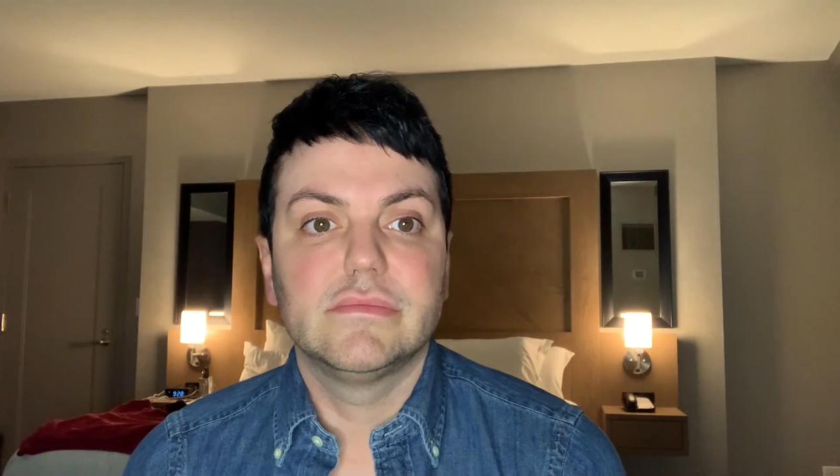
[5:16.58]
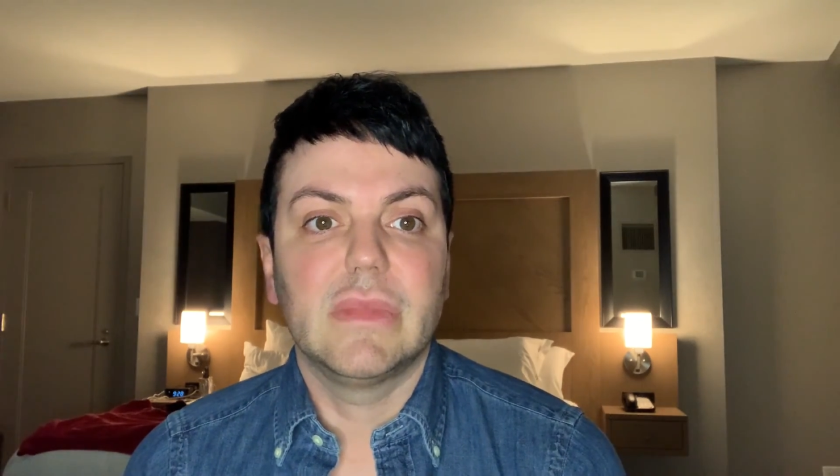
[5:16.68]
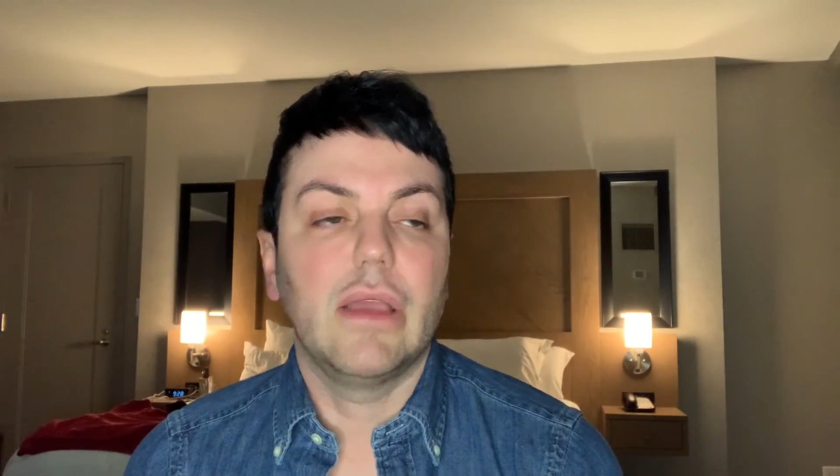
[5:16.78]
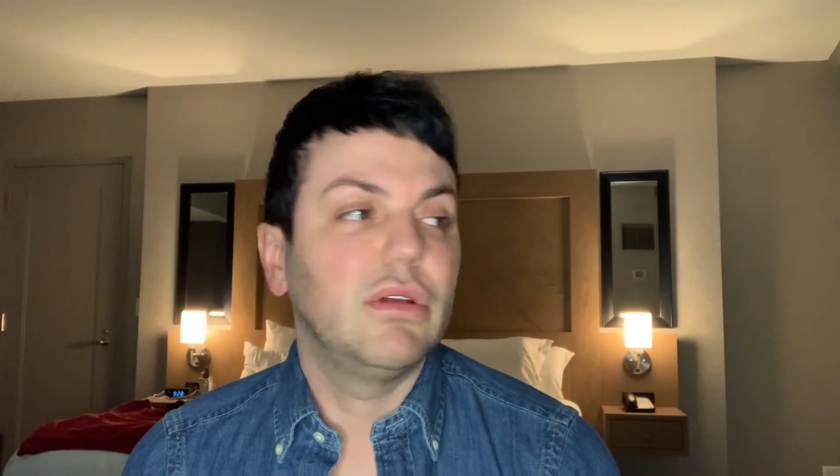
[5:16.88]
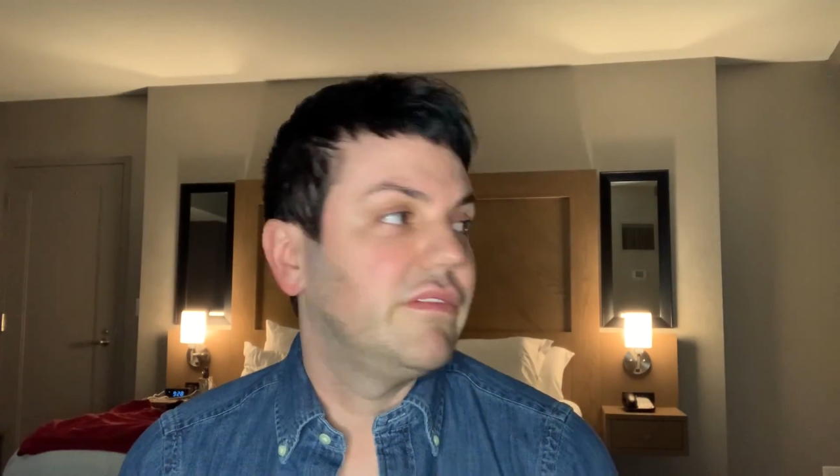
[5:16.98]

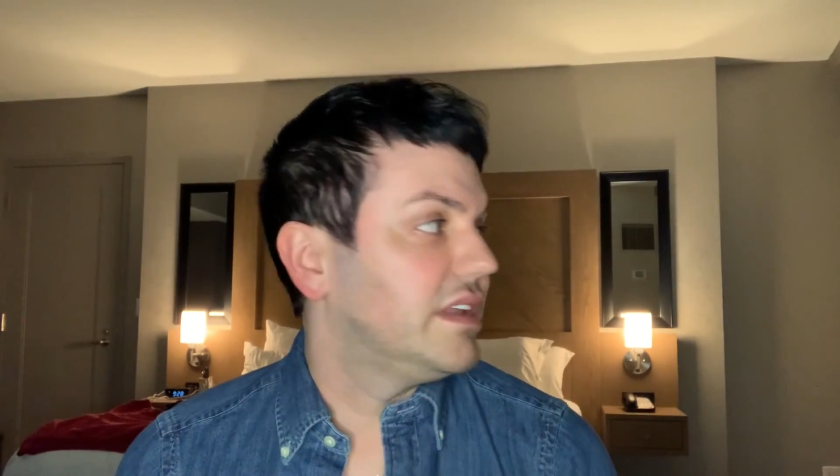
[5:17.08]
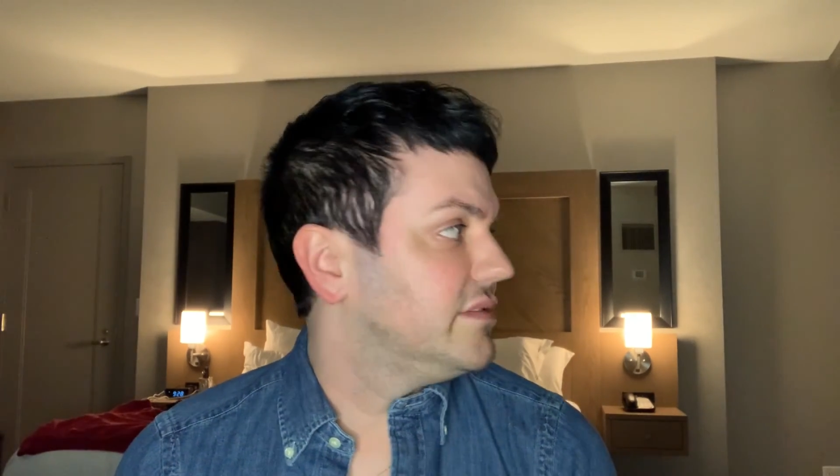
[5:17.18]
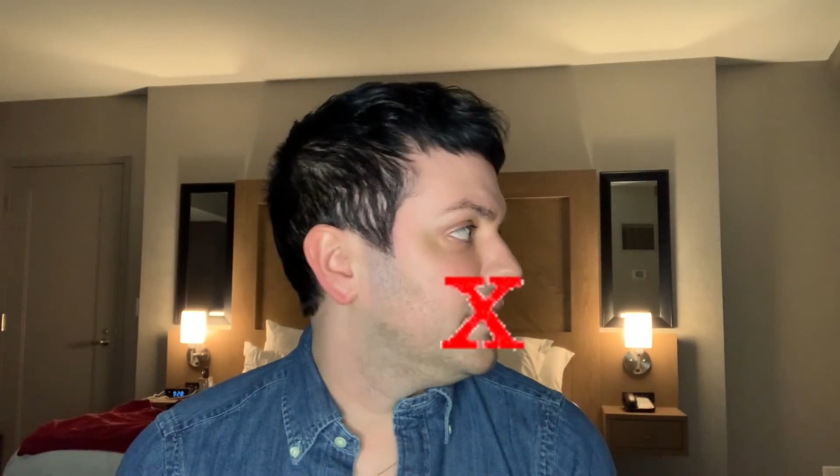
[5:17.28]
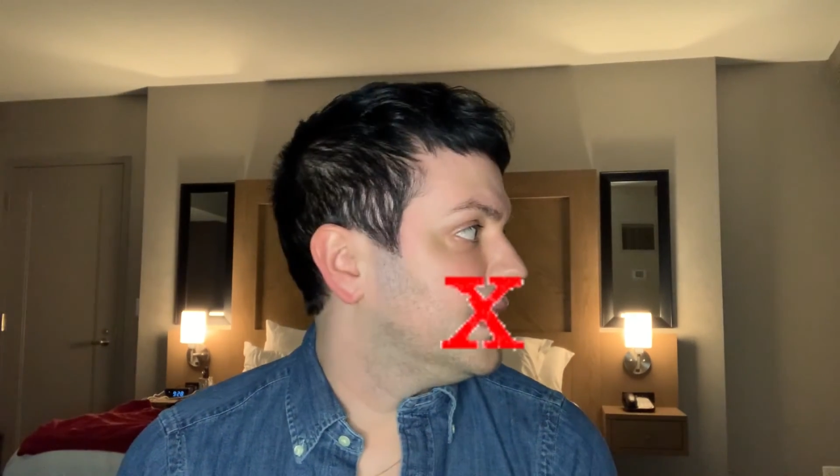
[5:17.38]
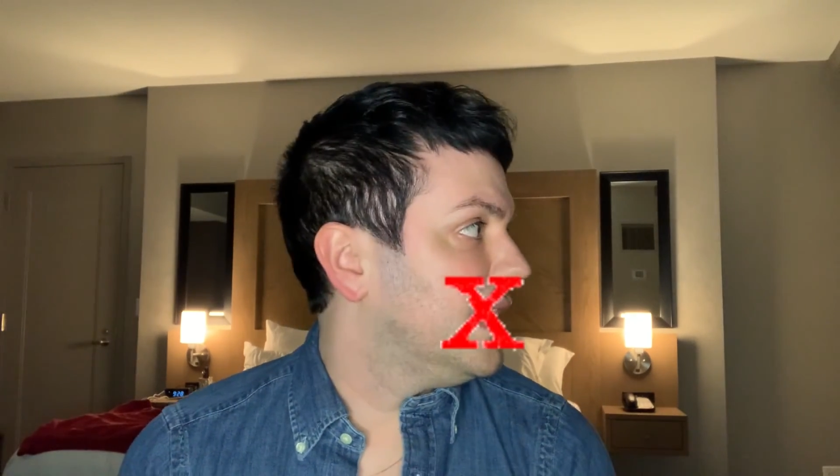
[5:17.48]
Like I wouldn't have had
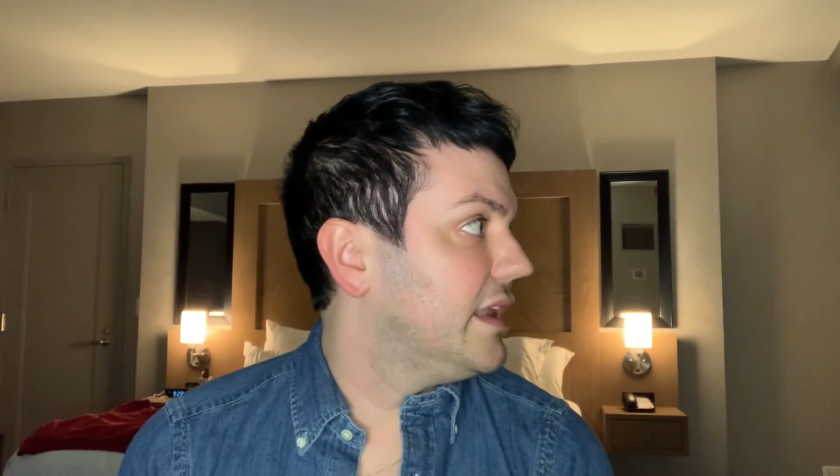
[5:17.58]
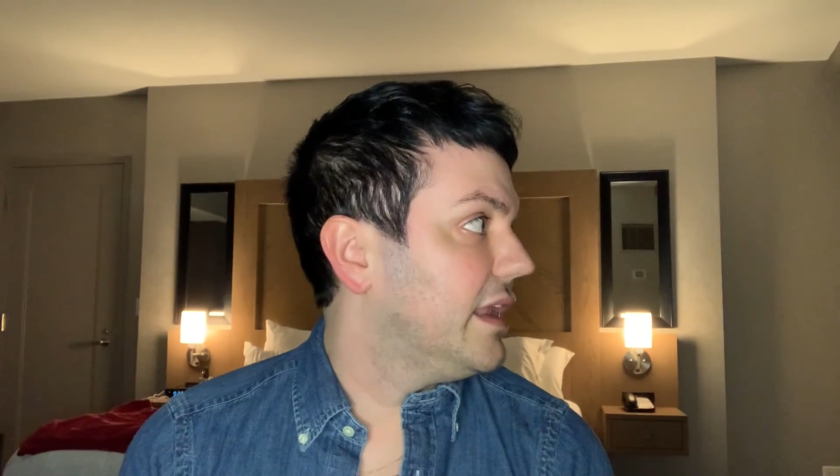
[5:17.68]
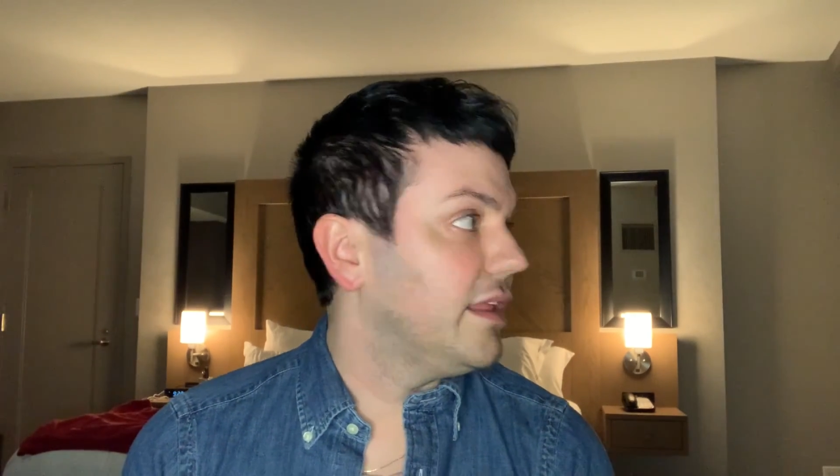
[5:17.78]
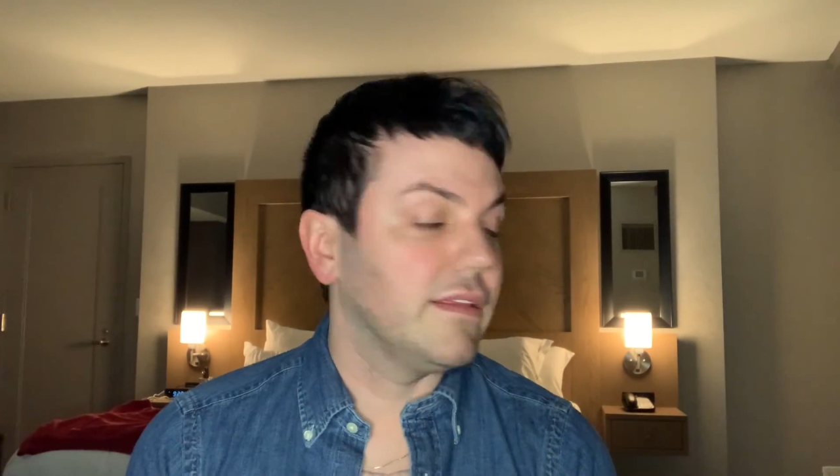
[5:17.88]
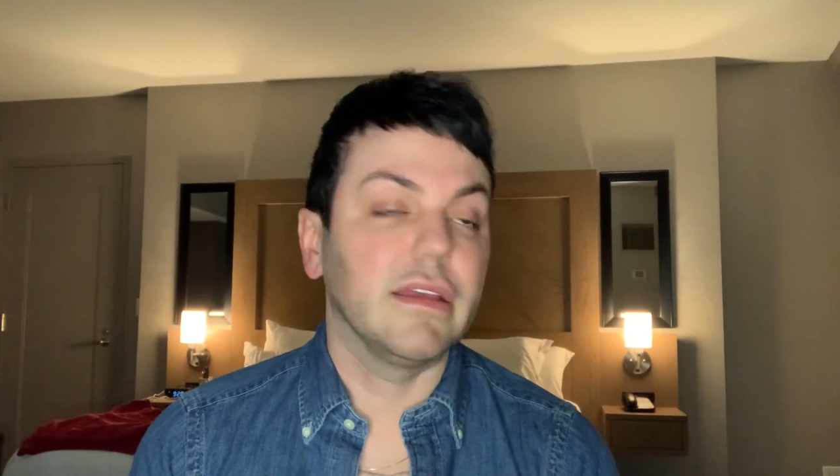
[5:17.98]
to fucking edit
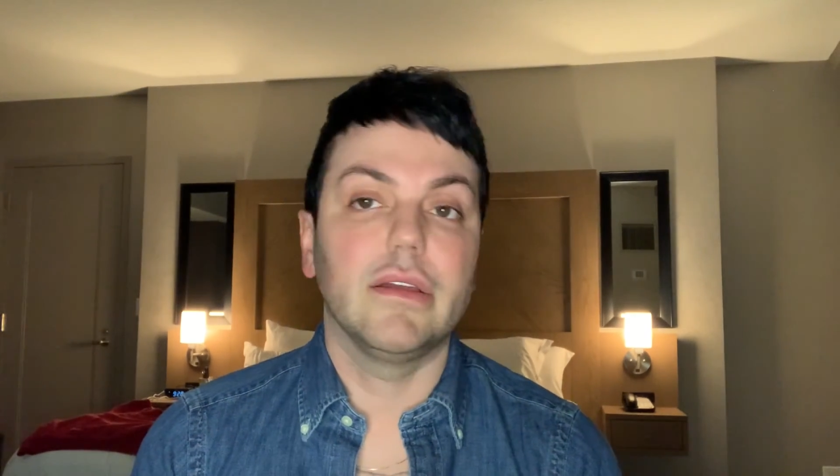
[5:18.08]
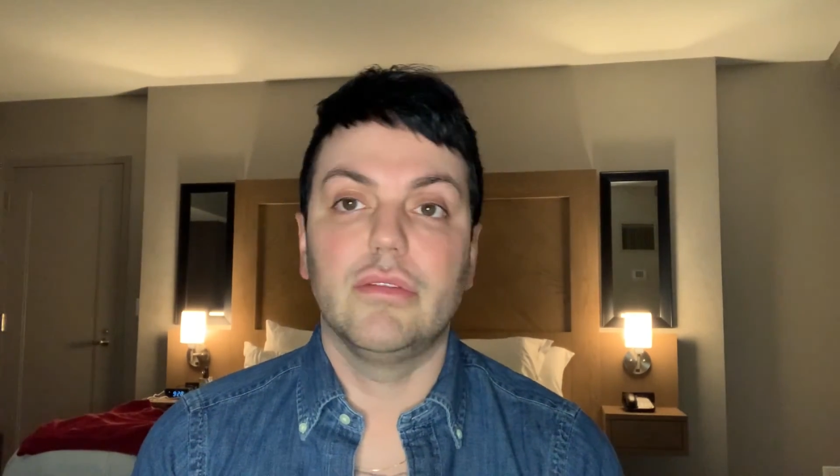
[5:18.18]
anything.